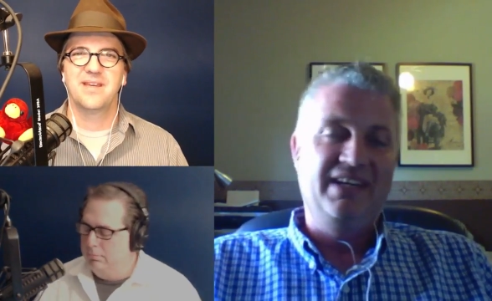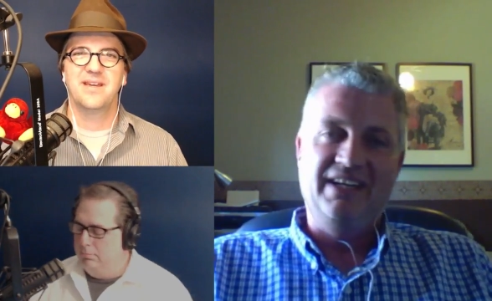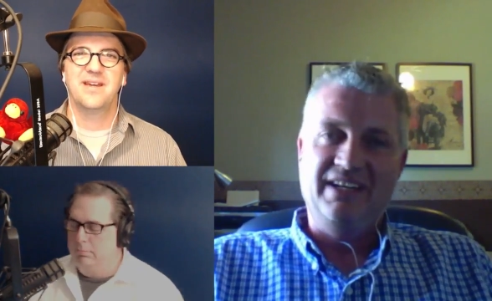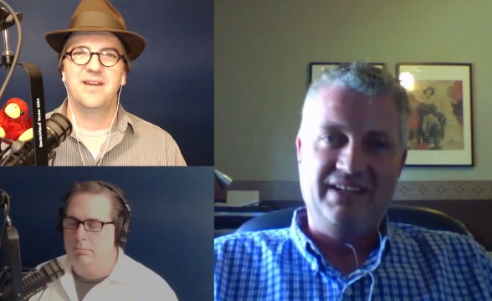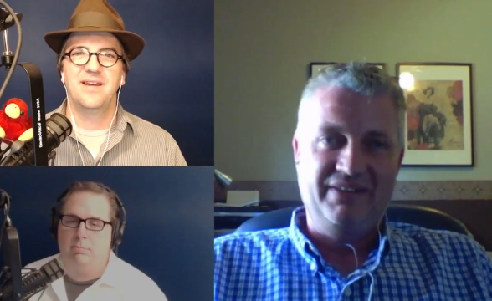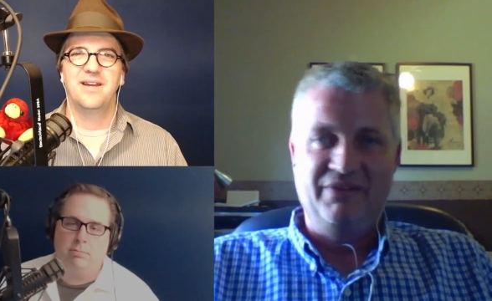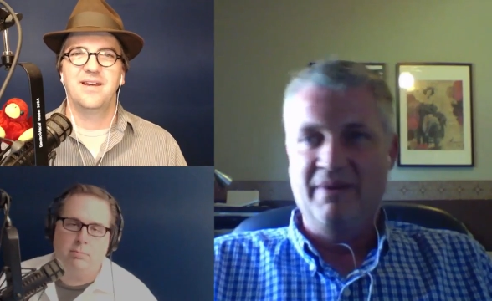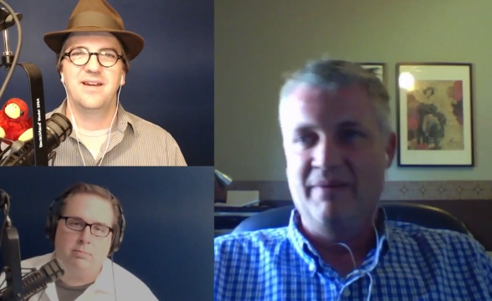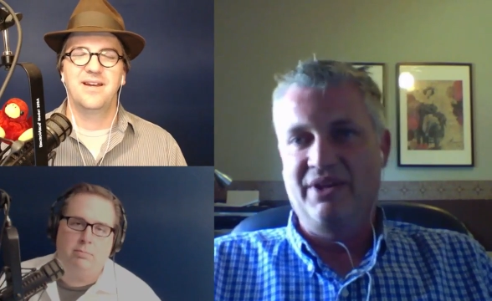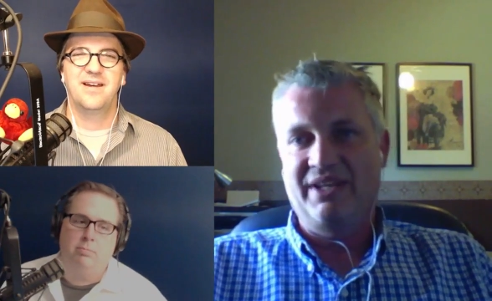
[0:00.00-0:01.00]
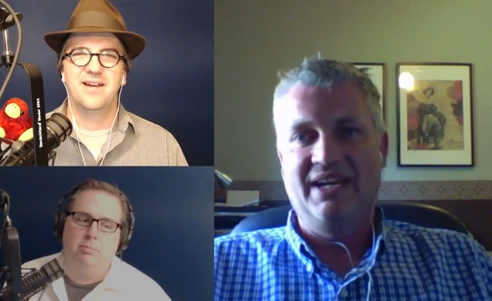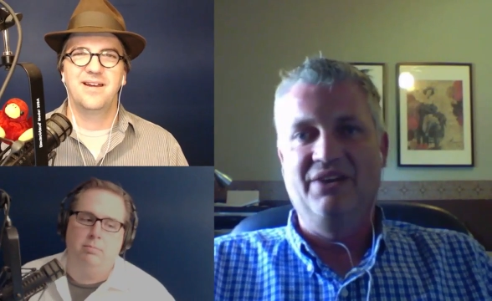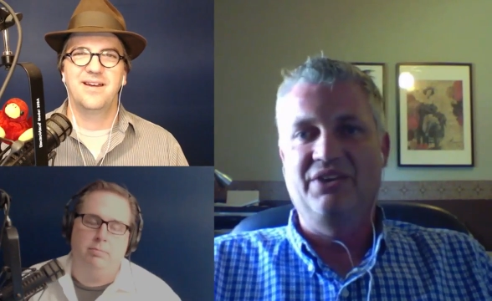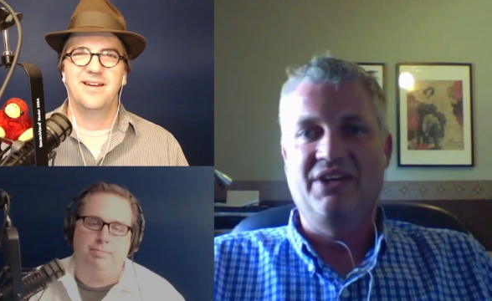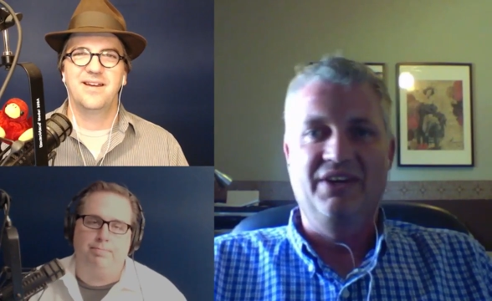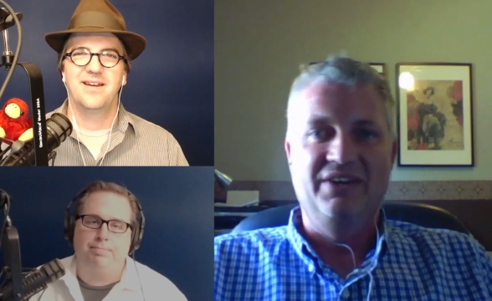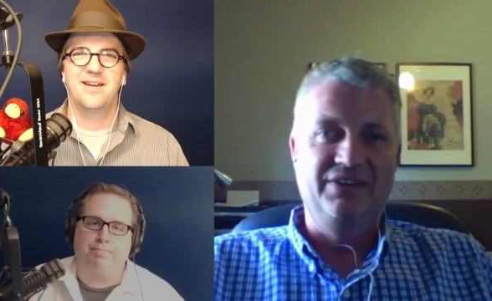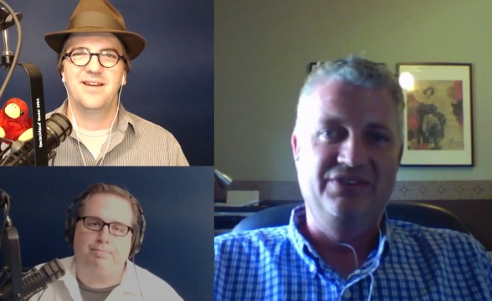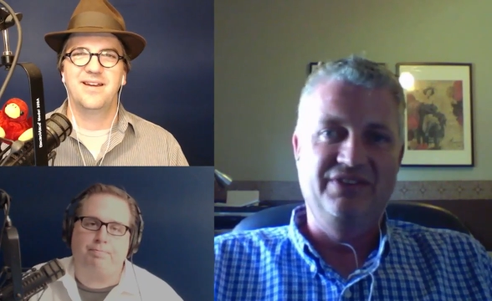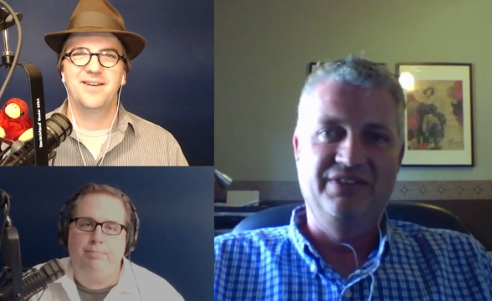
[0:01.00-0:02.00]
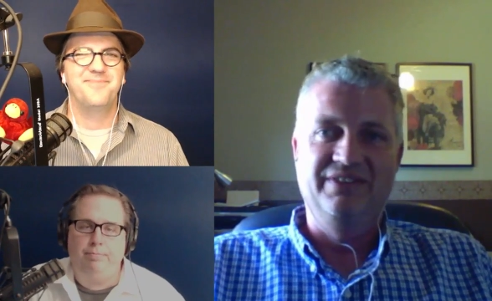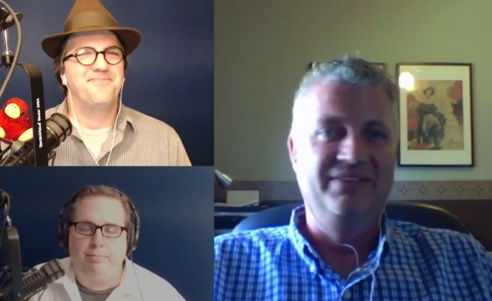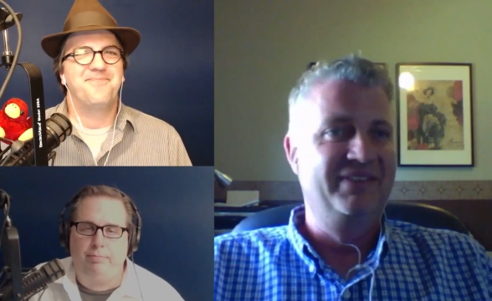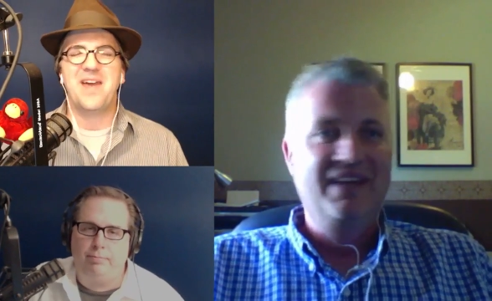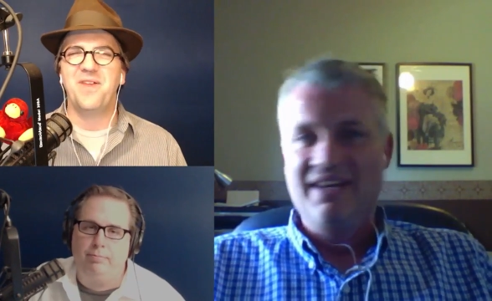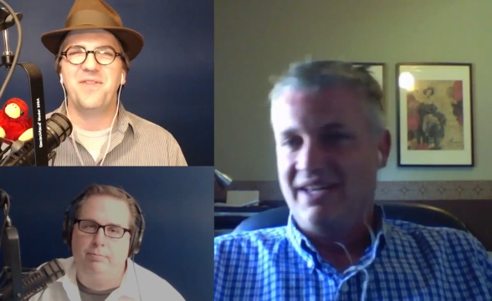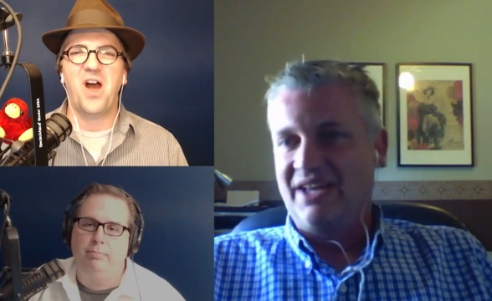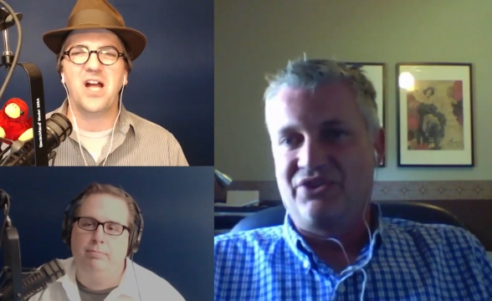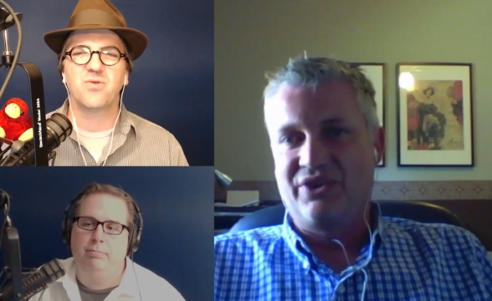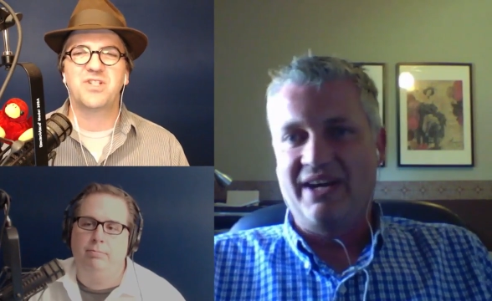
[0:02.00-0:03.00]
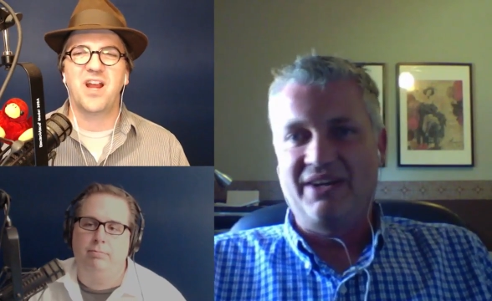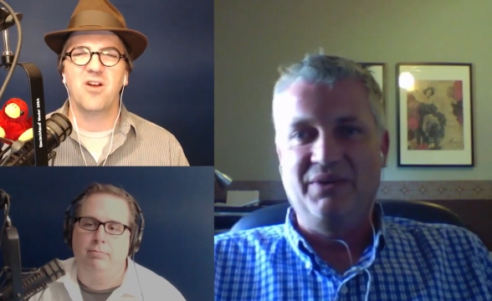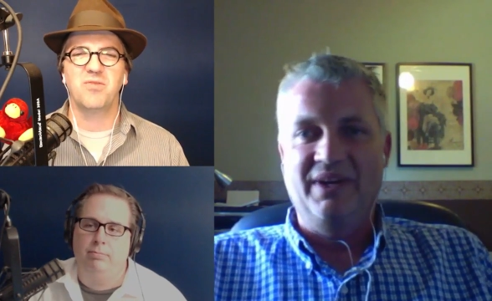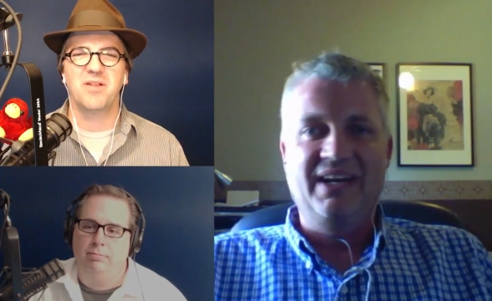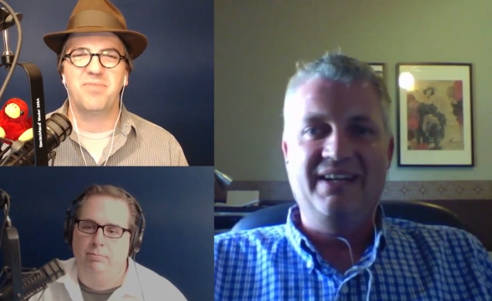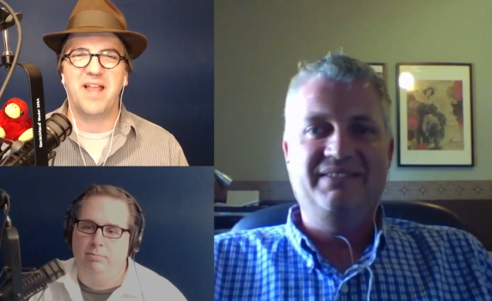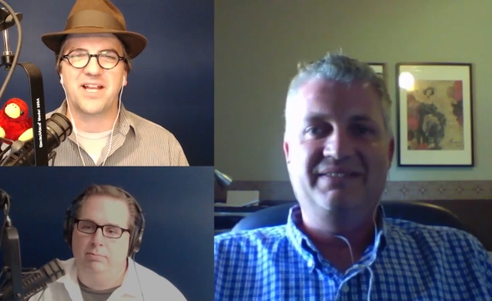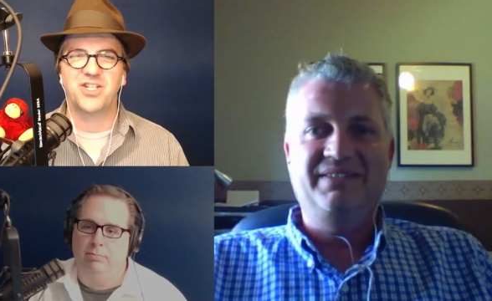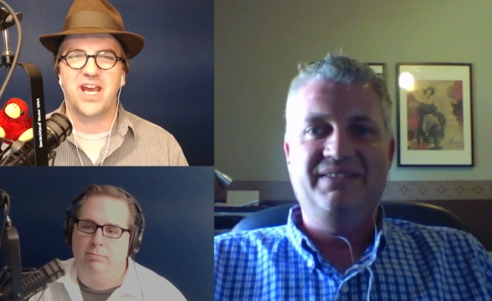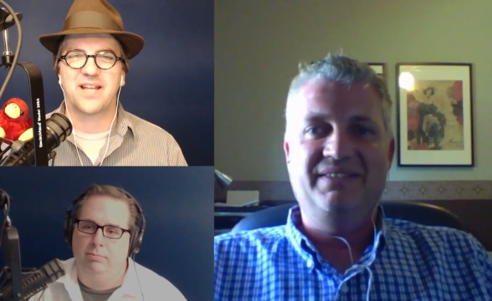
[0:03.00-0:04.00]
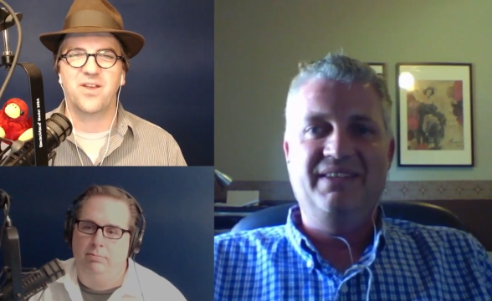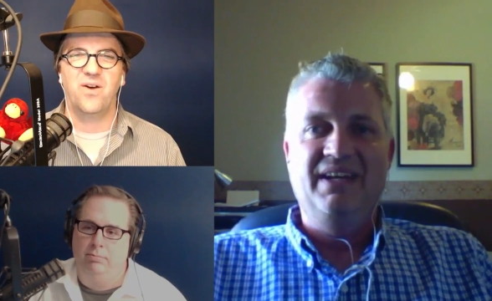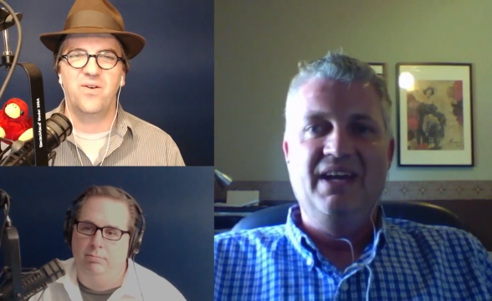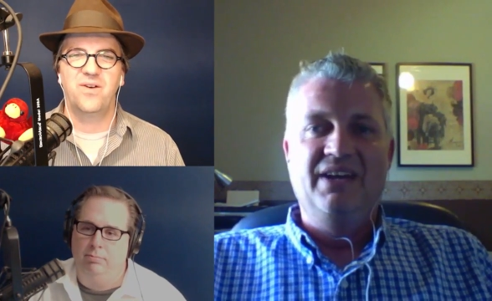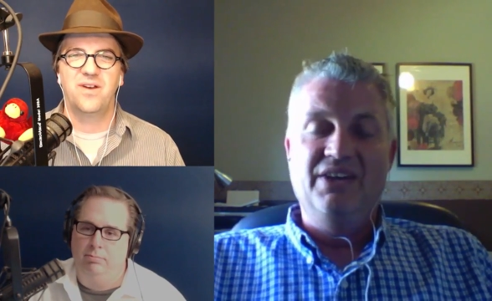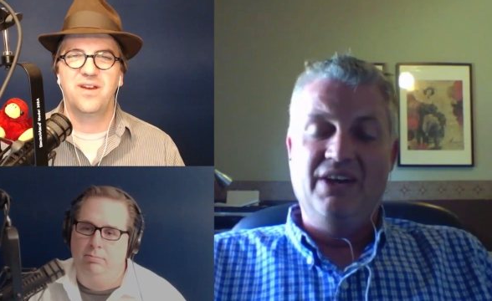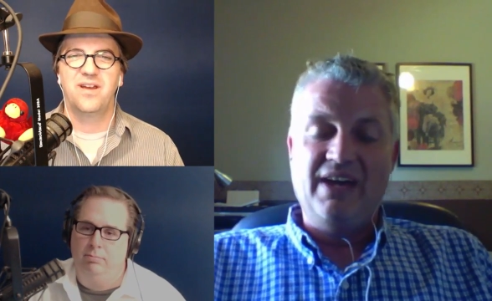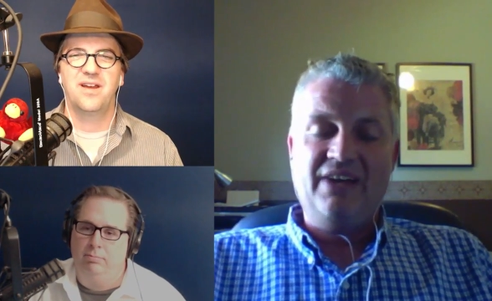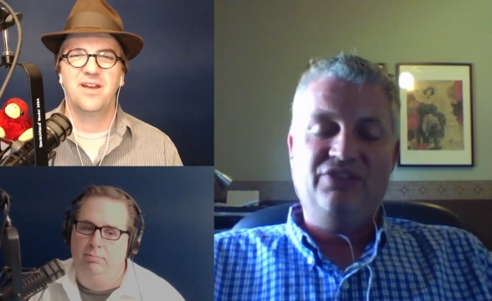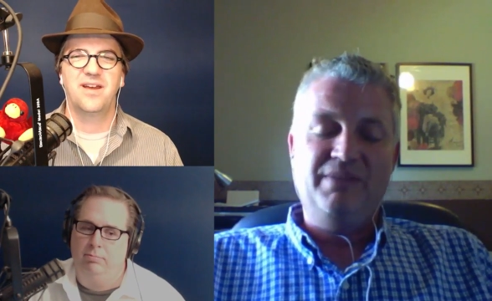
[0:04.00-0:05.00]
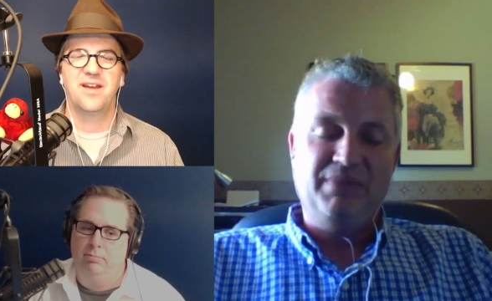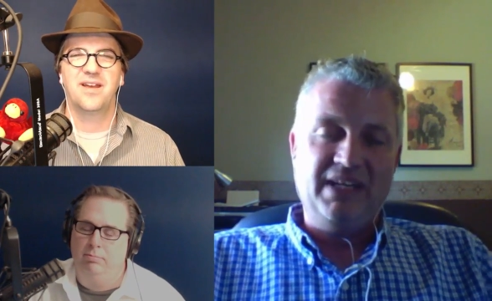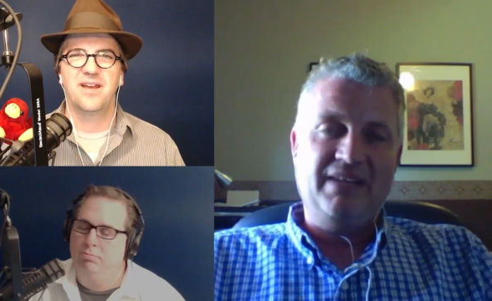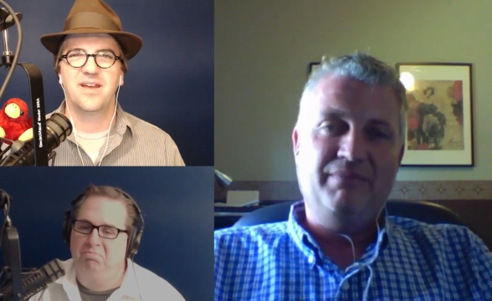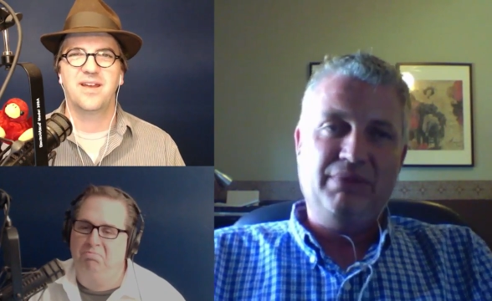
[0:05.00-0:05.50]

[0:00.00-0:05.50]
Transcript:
Speaker 1: and remember to count the cards and I thought the odds track. were terrible at blackjack though. No, actually played